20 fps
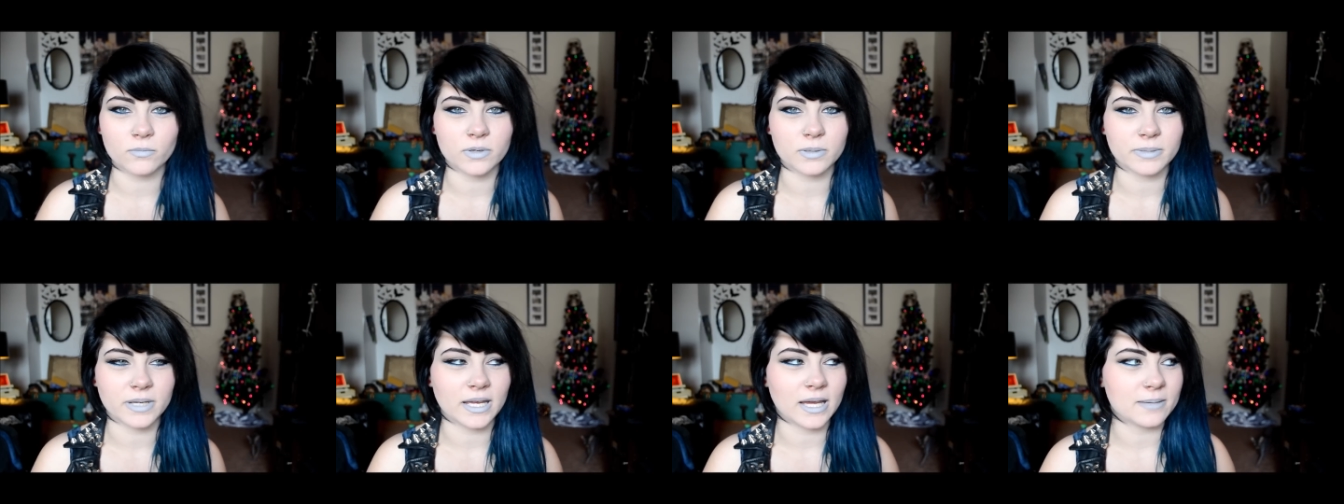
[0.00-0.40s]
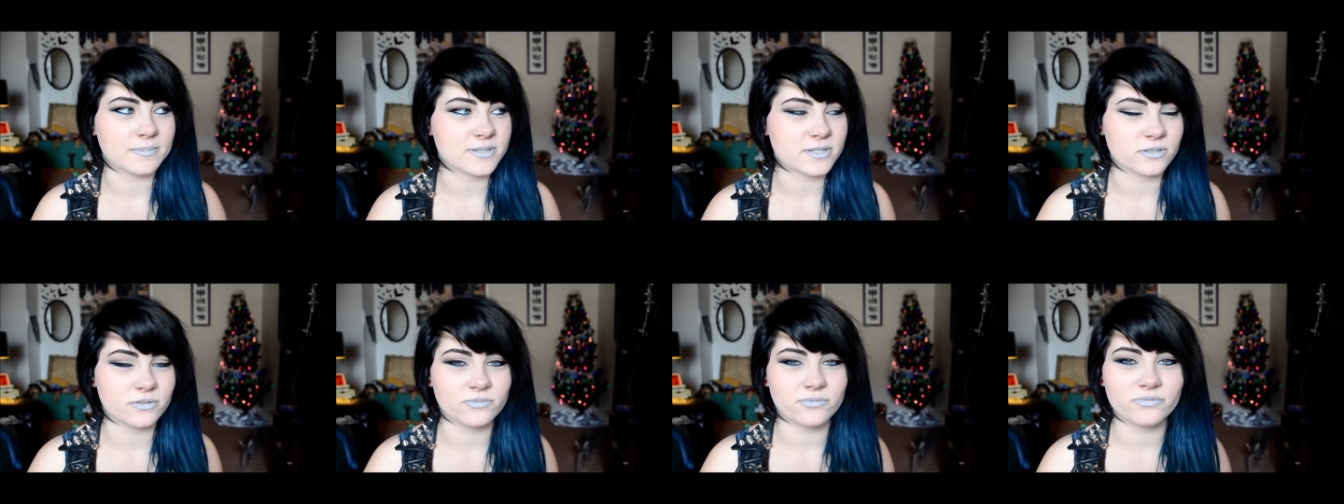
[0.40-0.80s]
One of my
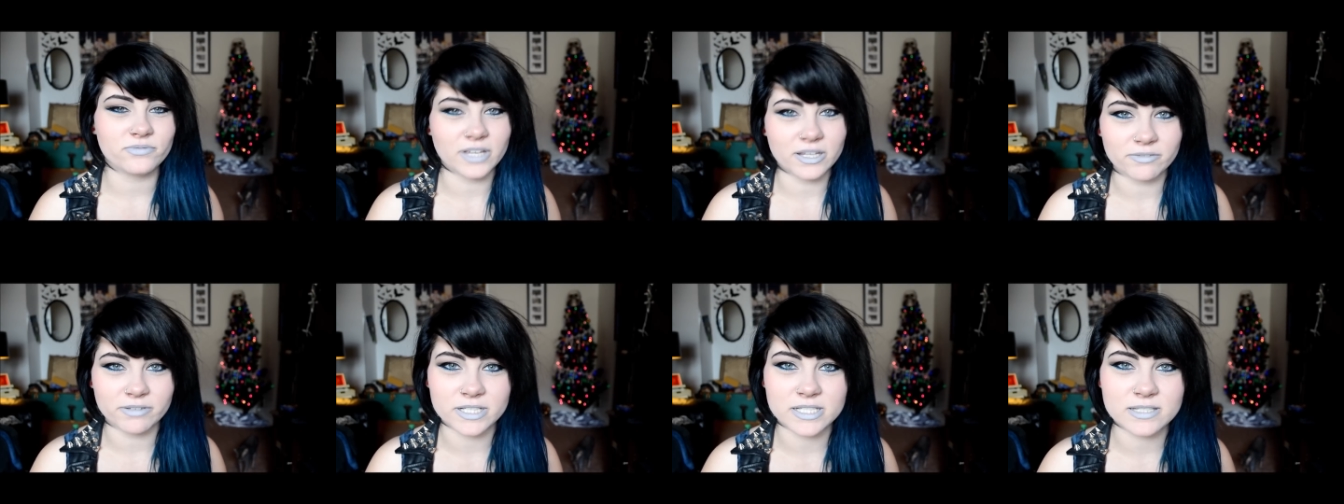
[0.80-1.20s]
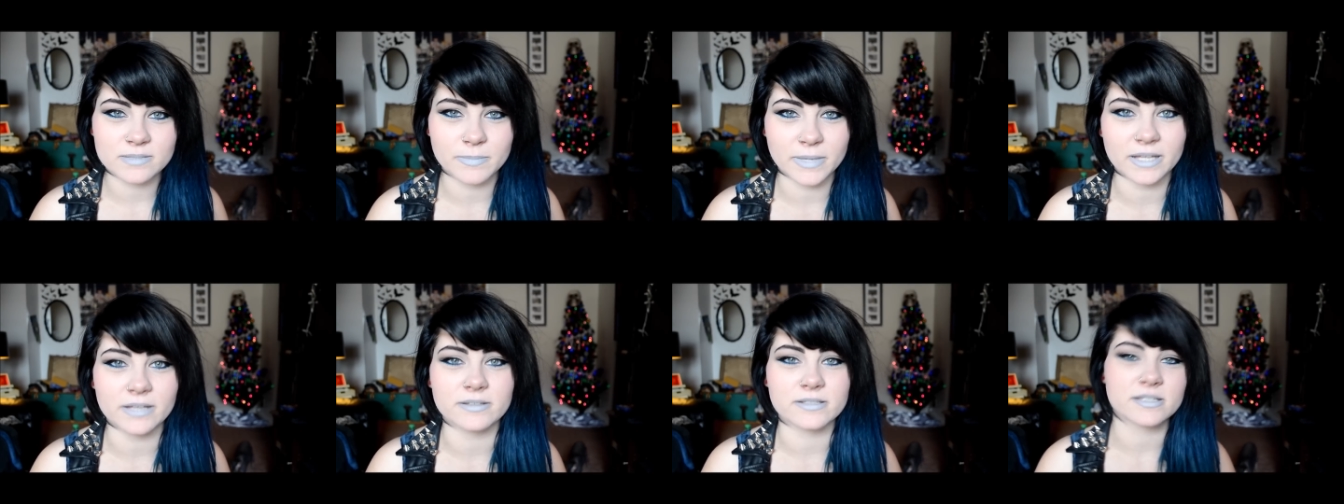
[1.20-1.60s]
absolute favorite
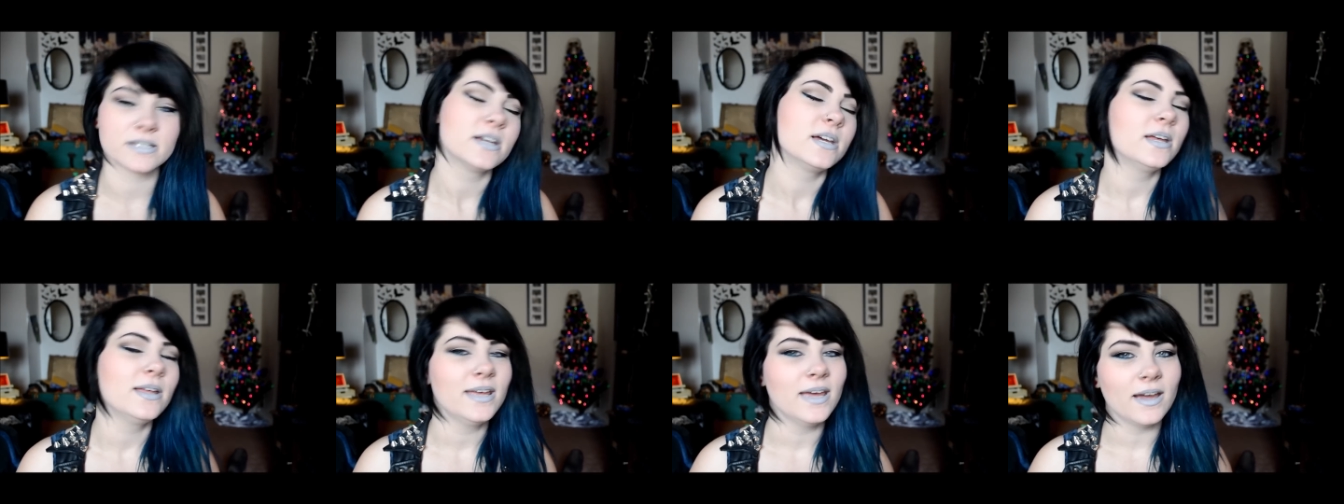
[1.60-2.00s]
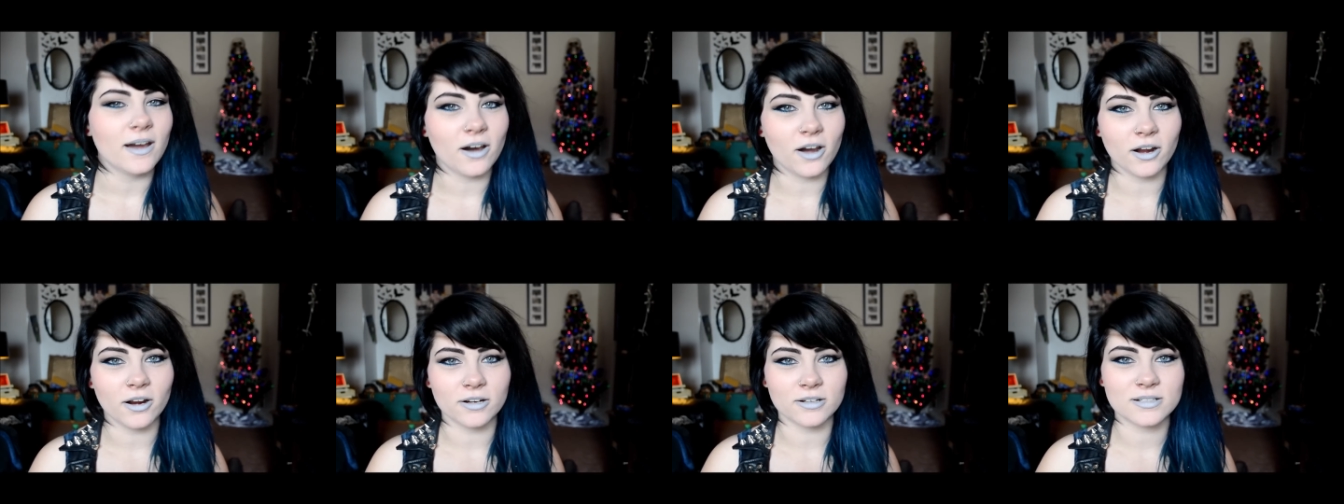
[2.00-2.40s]
smells
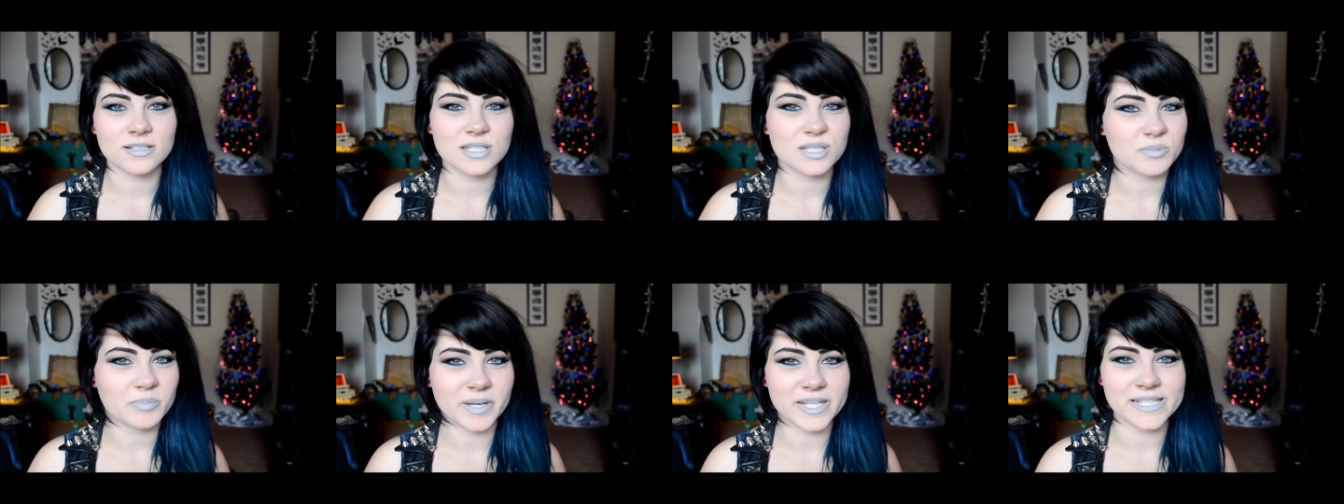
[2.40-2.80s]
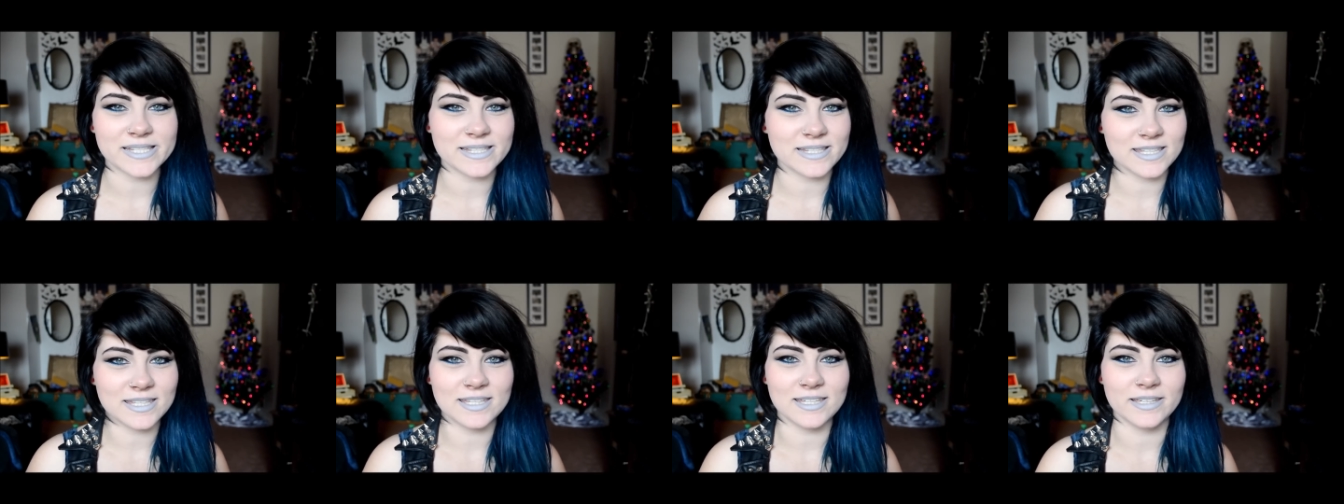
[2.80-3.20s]
are
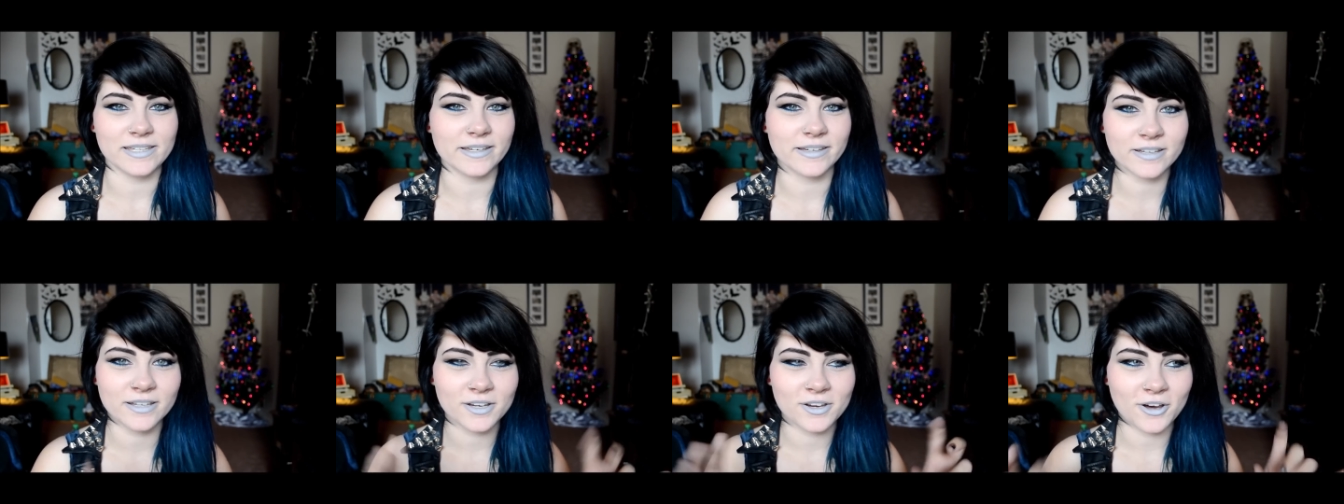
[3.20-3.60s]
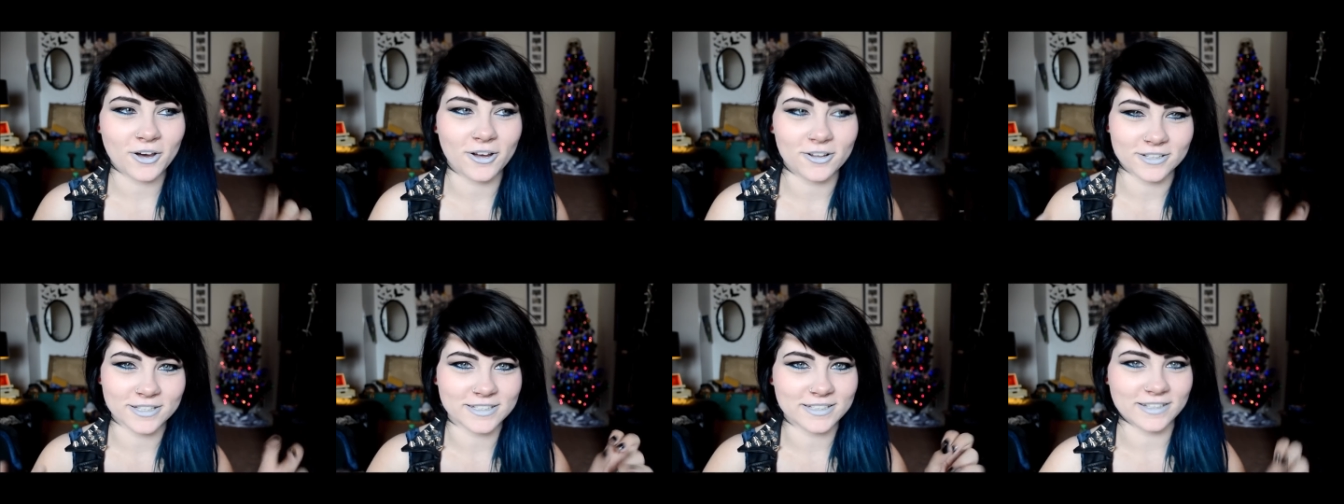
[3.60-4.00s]
spicy
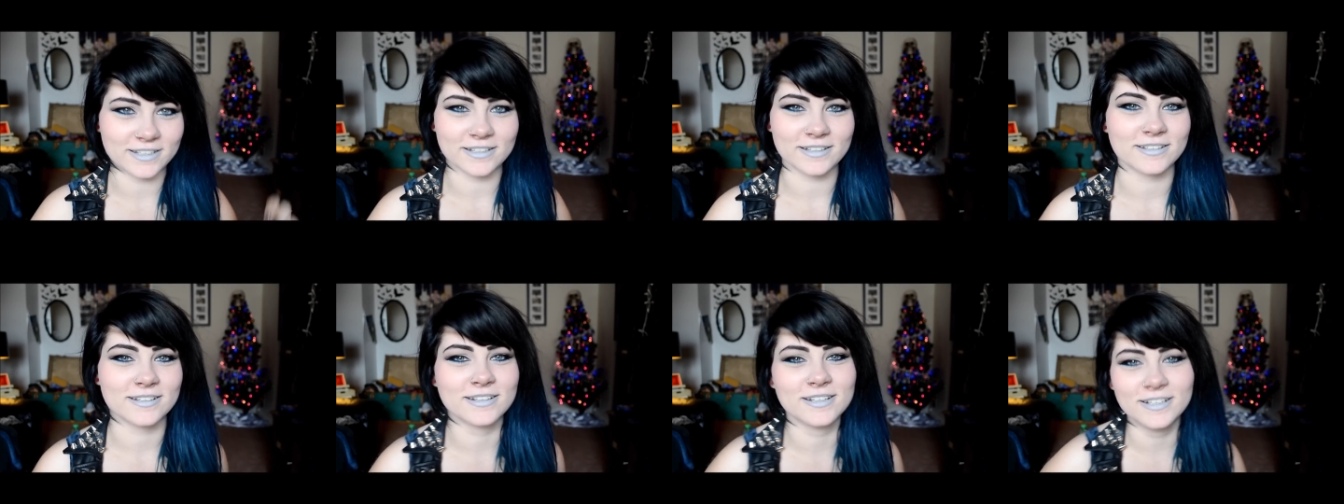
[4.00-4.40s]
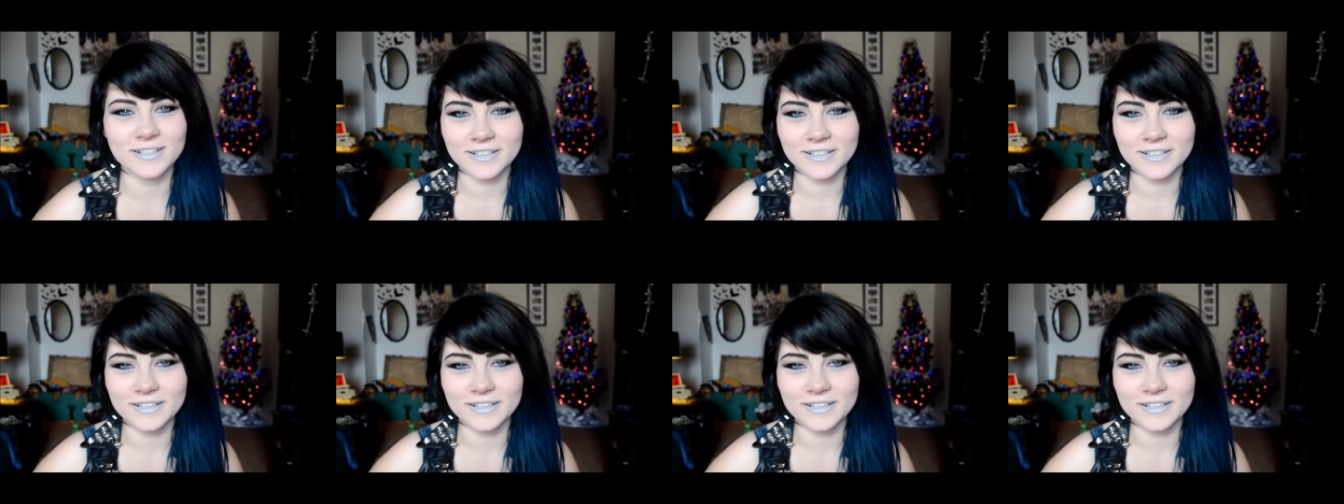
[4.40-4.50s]
holiday